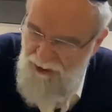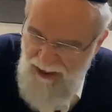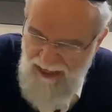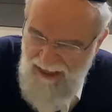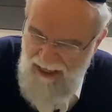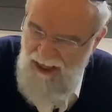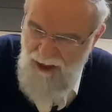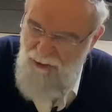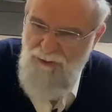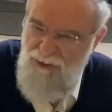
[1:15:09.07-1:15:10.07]
you're not getting a
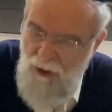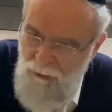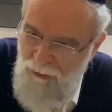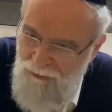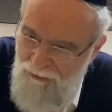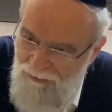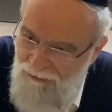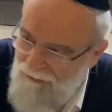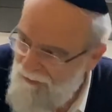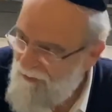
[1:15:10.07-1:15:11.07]
new soul.
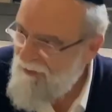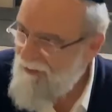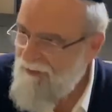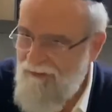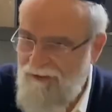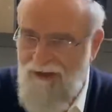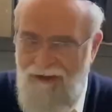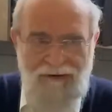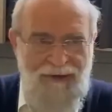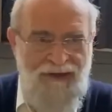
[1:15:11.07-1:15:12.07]
You know
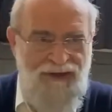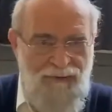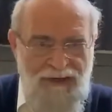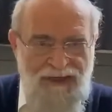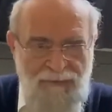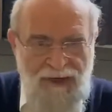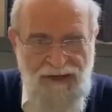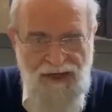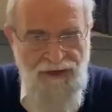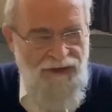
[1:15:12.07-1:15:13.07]
what I mean? So, what does it mean
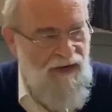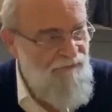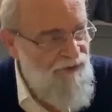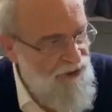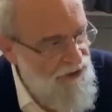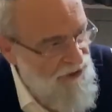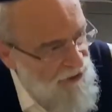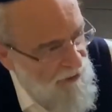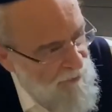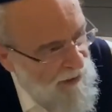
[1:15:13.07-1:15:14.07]
that your nefesh is in
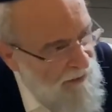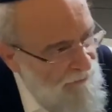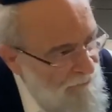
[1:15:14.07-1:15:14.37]
your blood?